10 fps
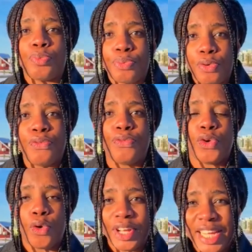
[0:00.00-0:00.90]
to prove
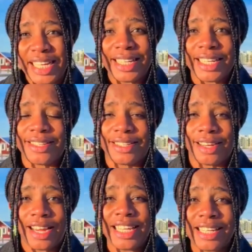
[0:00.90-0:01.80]
your English
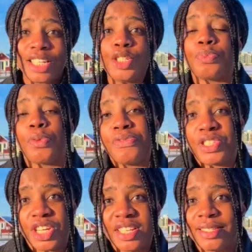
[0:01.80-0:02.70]

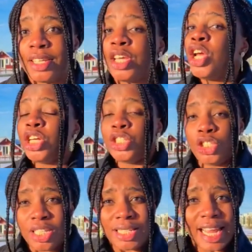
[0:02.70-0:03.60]
proficiency,
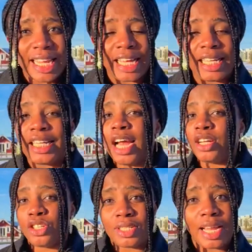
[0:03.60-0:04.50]
just like
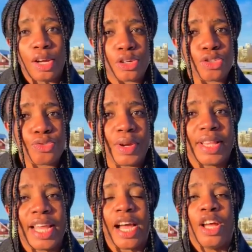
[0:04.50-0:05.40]
Canada, just like
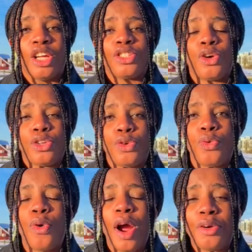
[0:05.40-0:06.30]
Australia. So
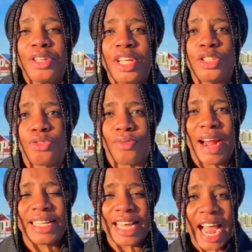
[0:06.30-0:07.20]
you need to
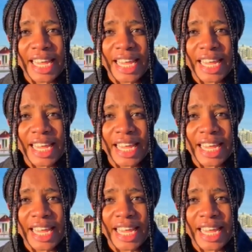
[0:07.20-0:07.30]
write